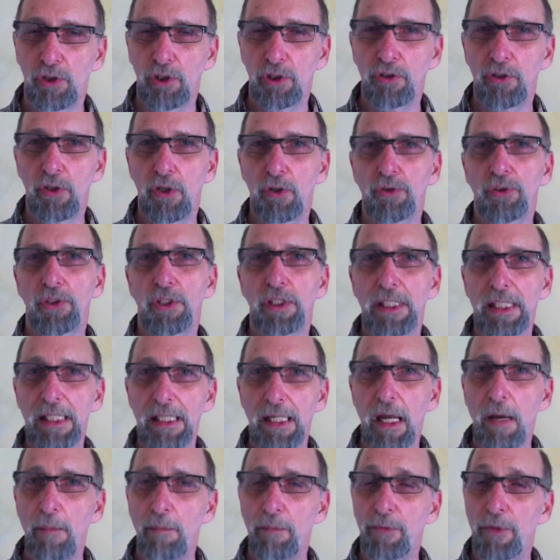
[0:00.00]
you can note
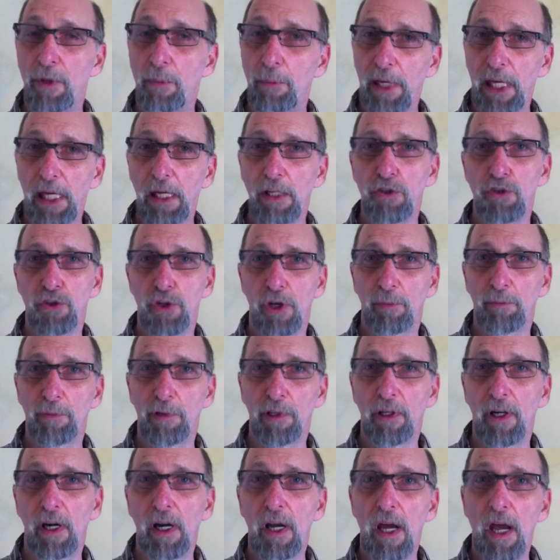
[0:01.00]
the page
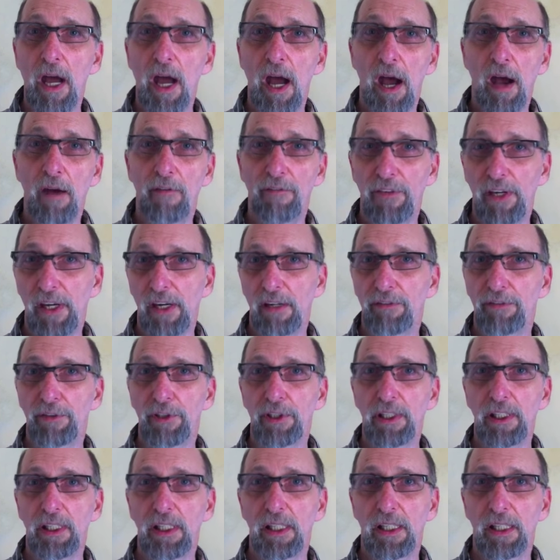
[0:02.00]
number of
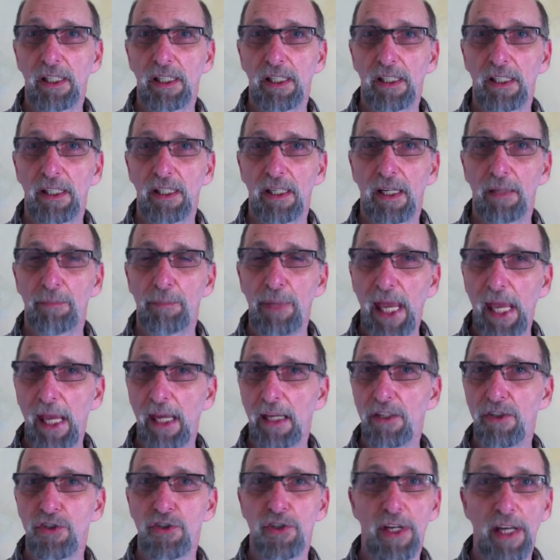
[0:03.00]
every
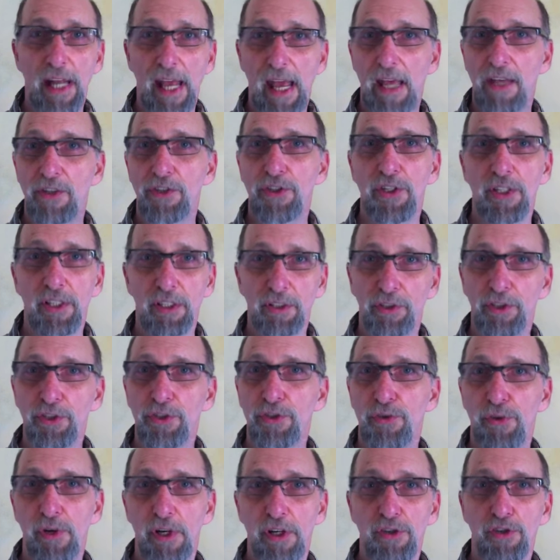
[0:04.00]
page that has an
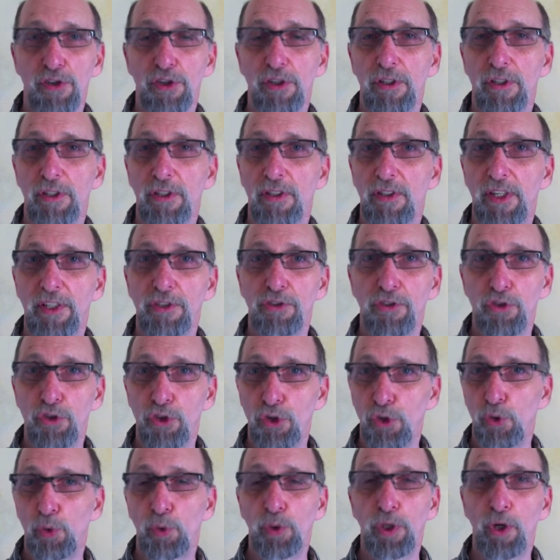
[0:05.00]
illustration that's
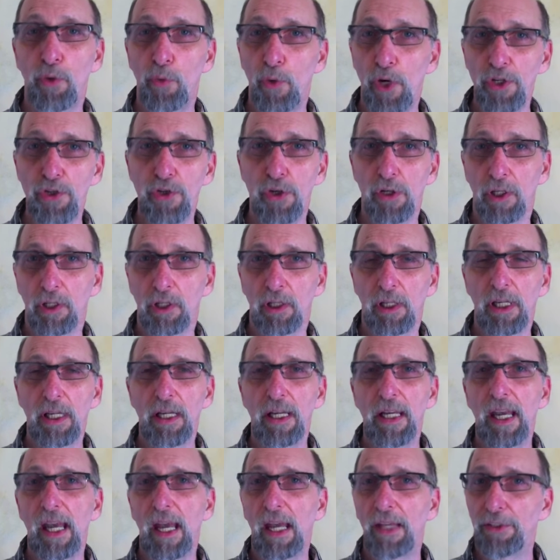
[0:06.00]
new and original.
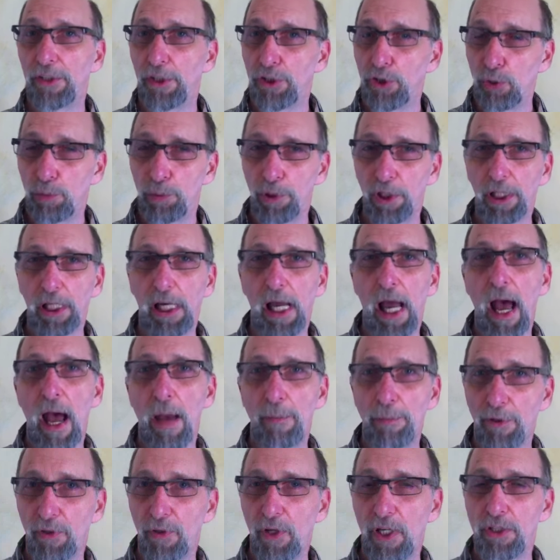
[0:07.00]
And then you put a
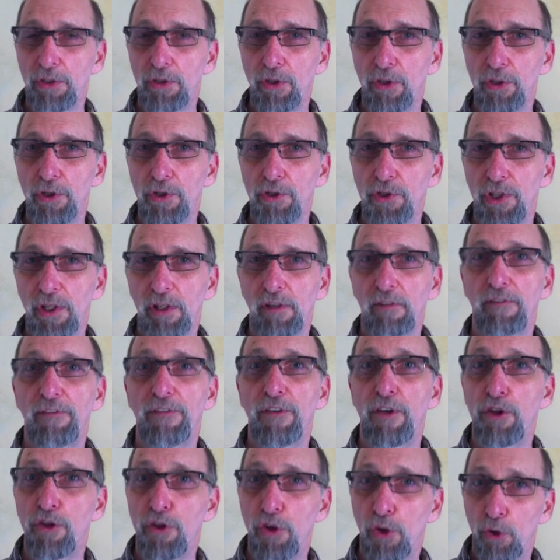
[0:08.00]
copyright notice in
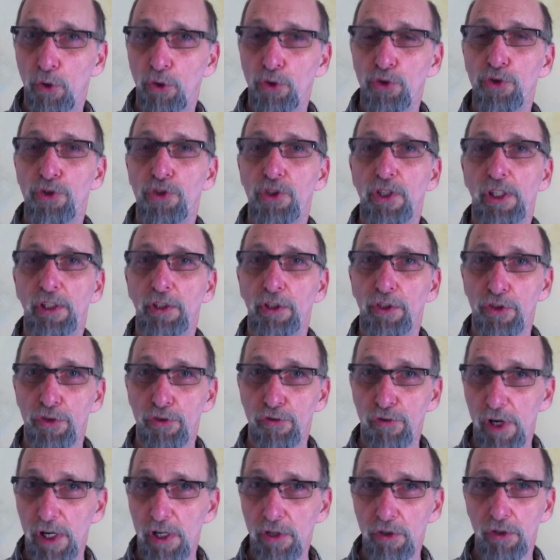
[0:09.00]
for those
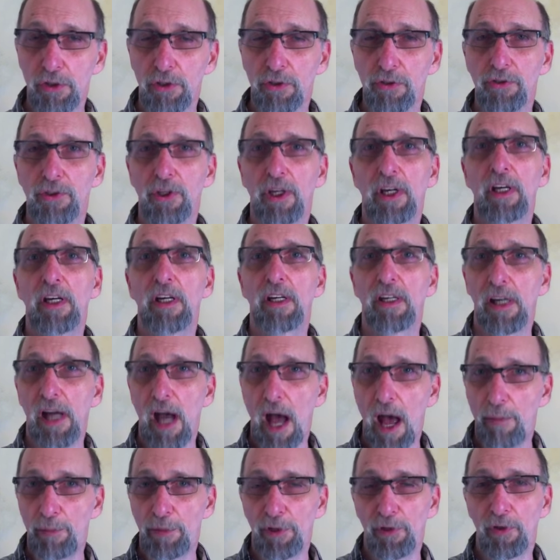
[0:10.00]
illustrations.
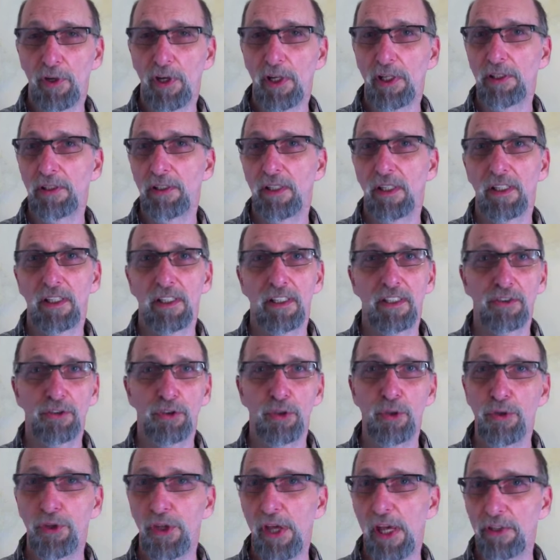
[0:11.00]
Copyright
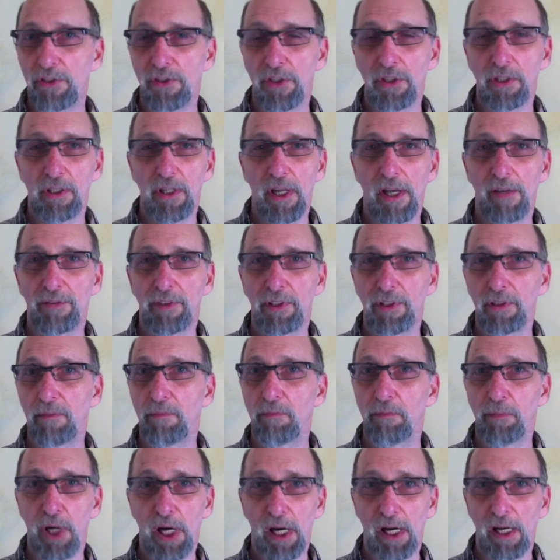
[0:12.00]

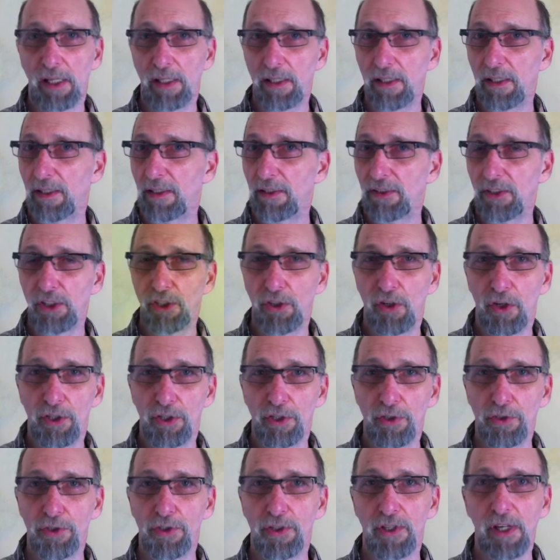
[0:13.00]
2011 by, and the
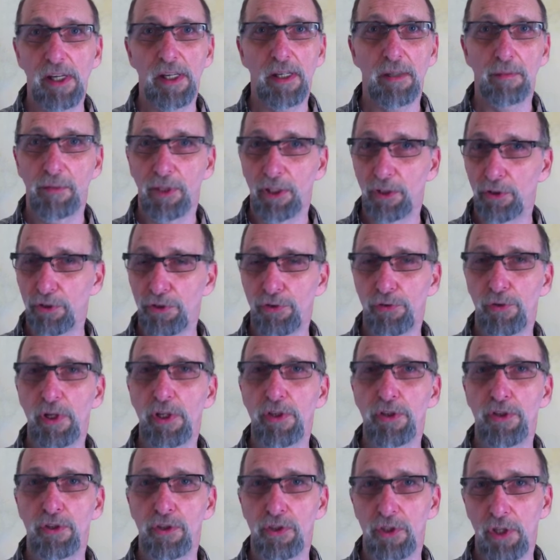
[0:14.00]
artist's name,
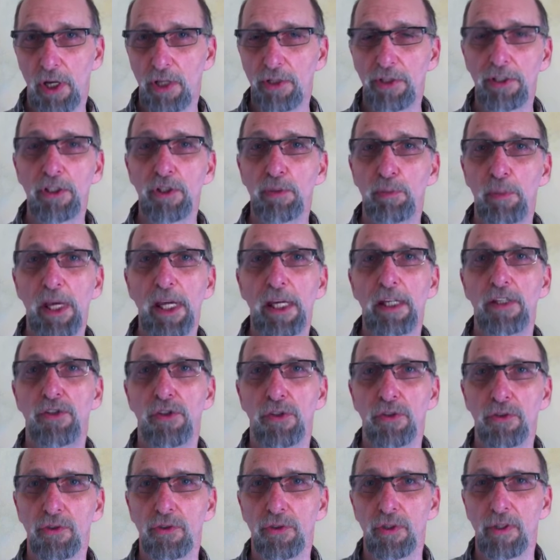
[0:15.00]
illustrations on these
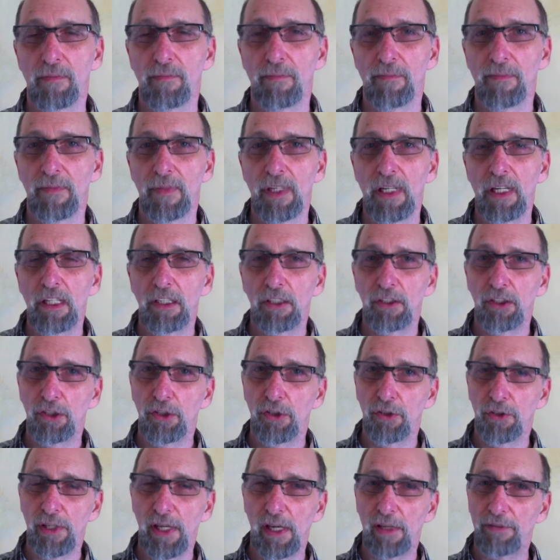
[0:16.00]
pages.
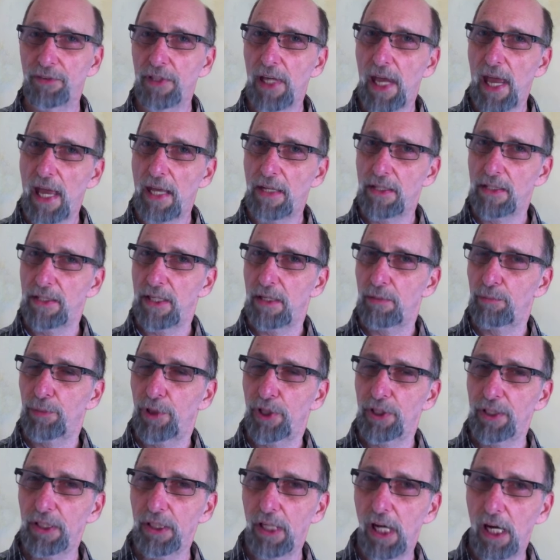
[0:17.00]
You don't have to
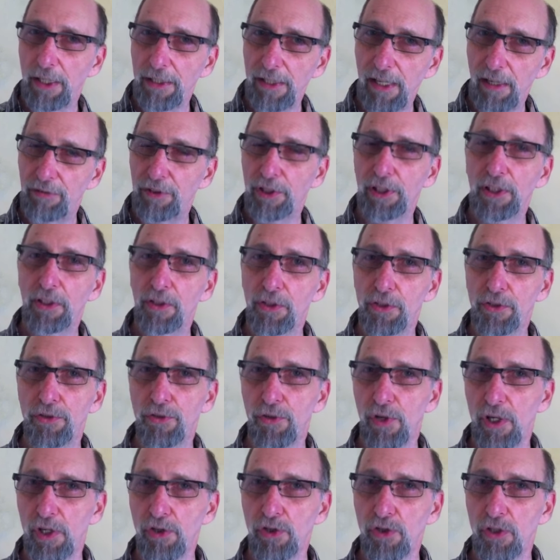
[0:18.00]
put it on every
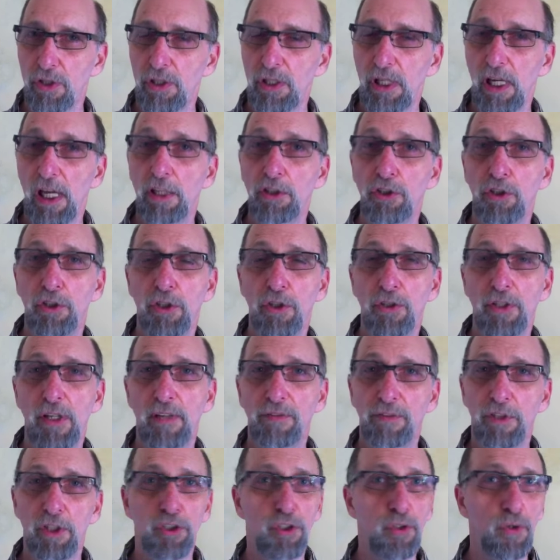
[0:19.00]
illustration, and you don't
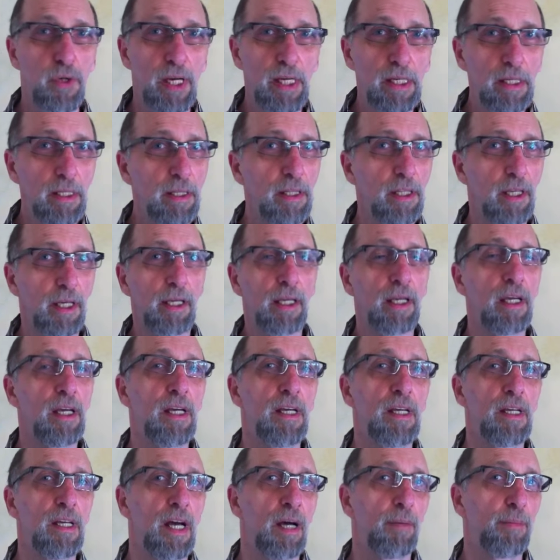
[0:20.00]
have to do anything
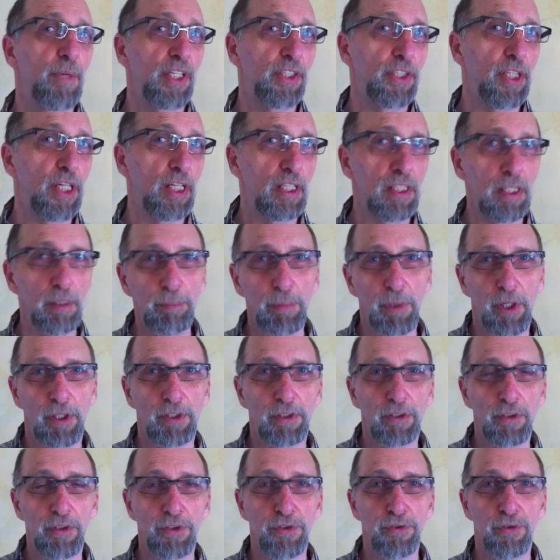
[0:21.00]
about the clip
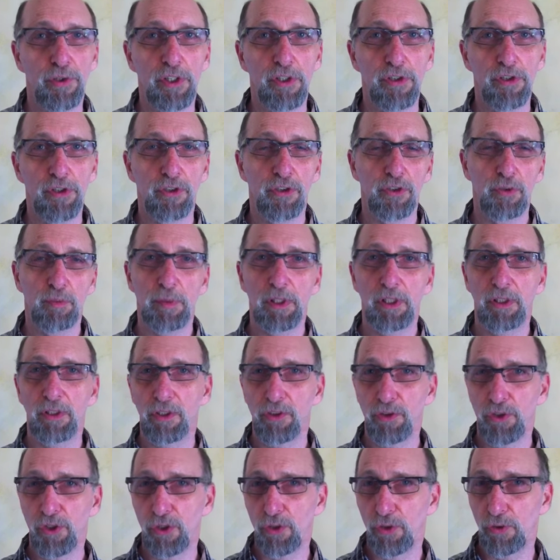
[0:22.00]
art illustrations
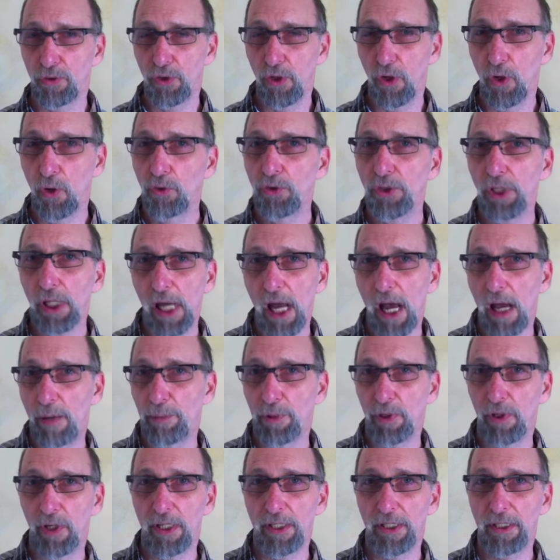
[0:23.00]
because you don't own the
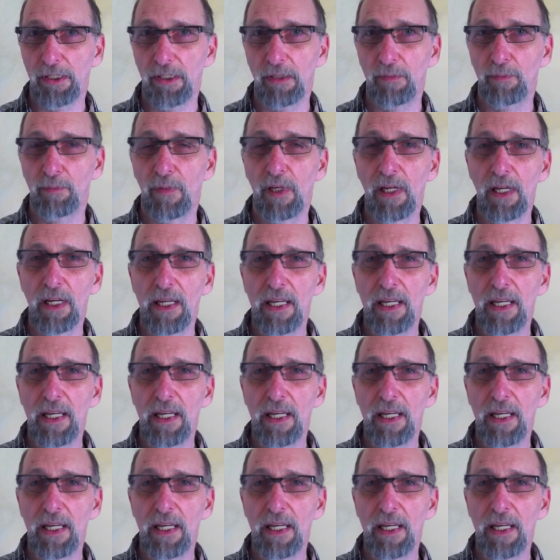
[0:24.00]
copyright in them,